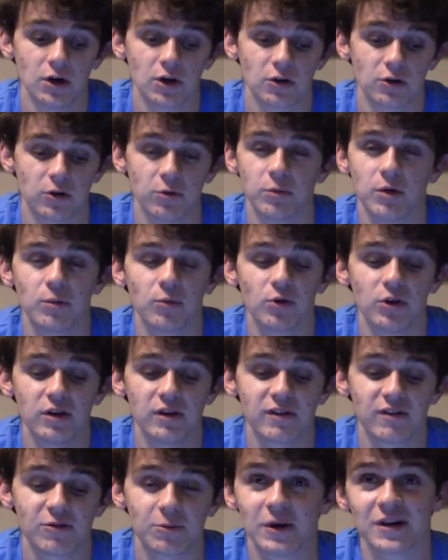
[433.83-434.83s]
good
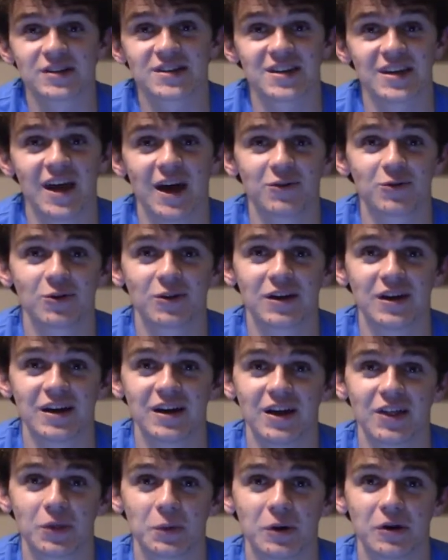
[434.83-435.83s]
memories, especially after getting
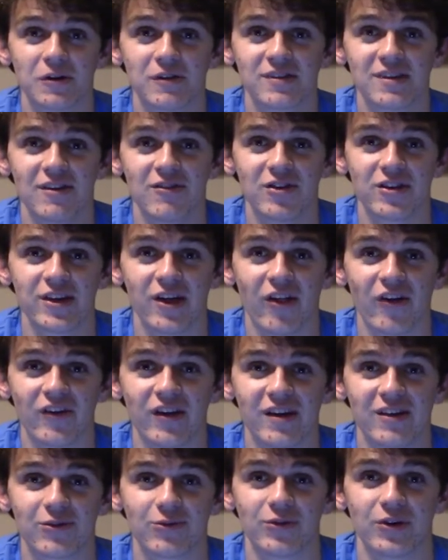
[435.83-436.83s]
a $370
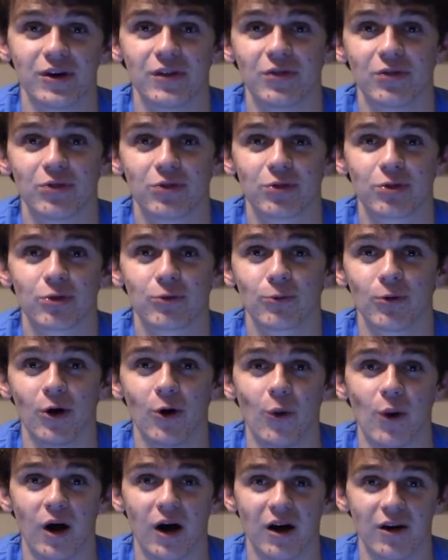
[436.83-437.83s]
ace fund
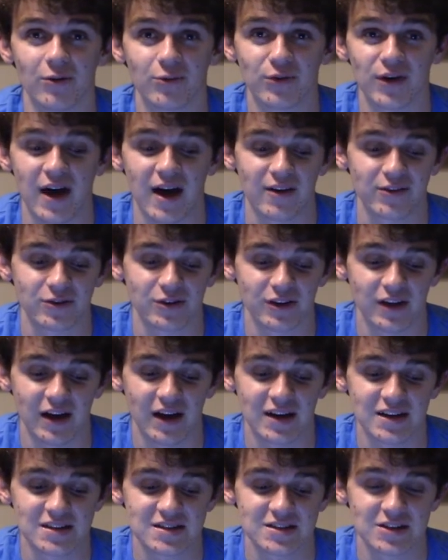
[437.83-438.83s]
throw off after
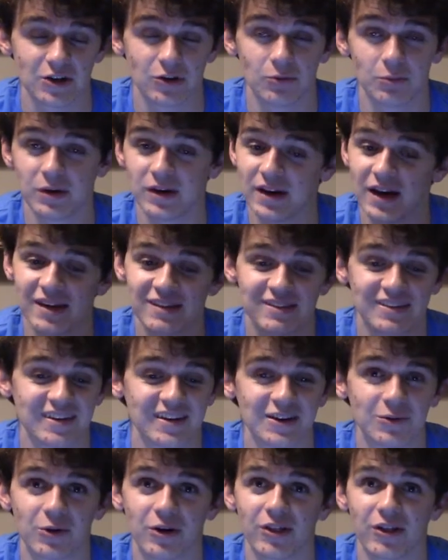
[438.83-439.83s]
that. So it'd be nice to
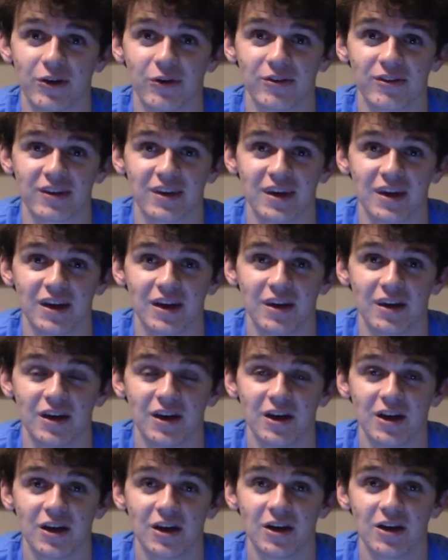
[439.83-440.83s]
get one of those again.
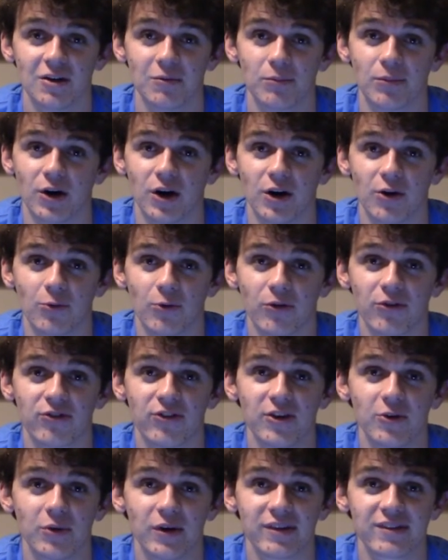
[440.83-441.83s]
But we'll
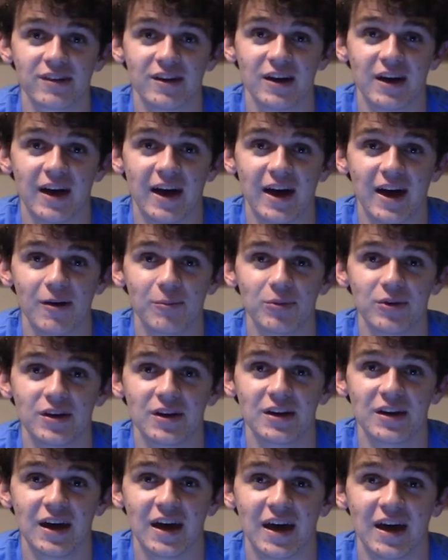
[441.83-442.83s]
see what's going to
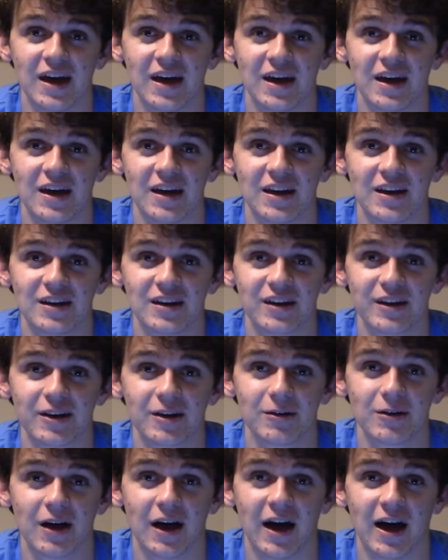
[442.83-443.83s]
happen, and
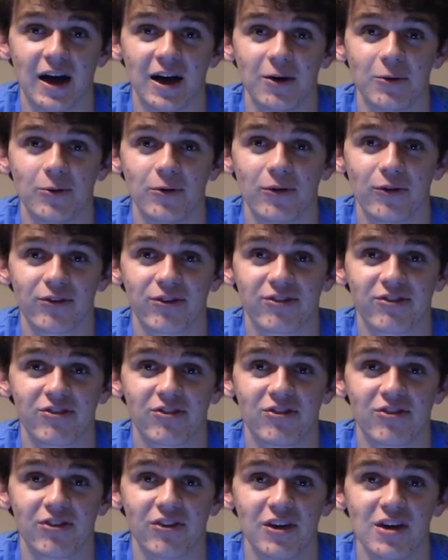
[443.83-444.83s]
I will
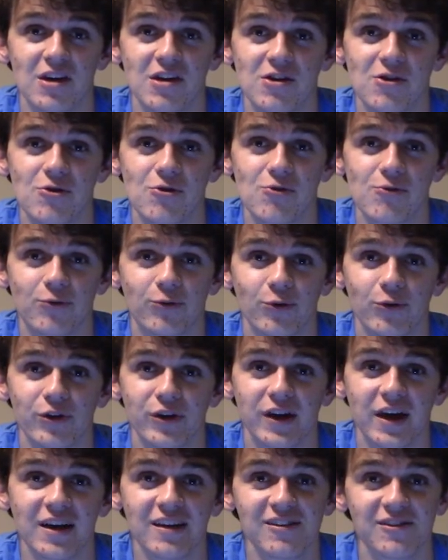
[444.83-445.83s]
see you for the
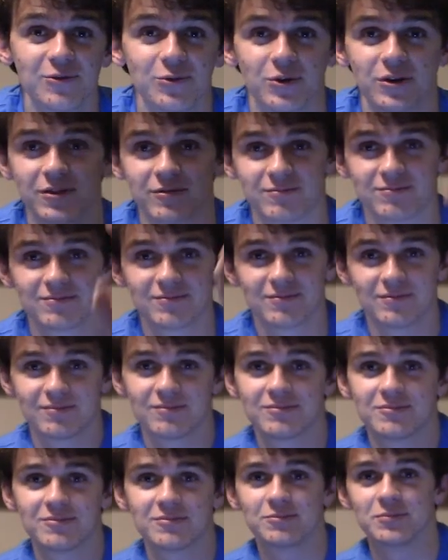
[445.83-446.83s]
next one.
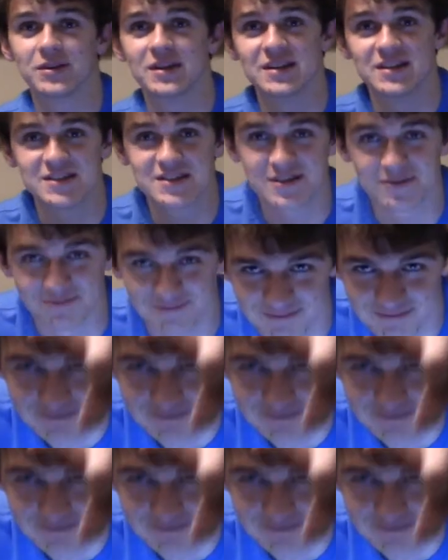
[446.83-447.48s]
Peace.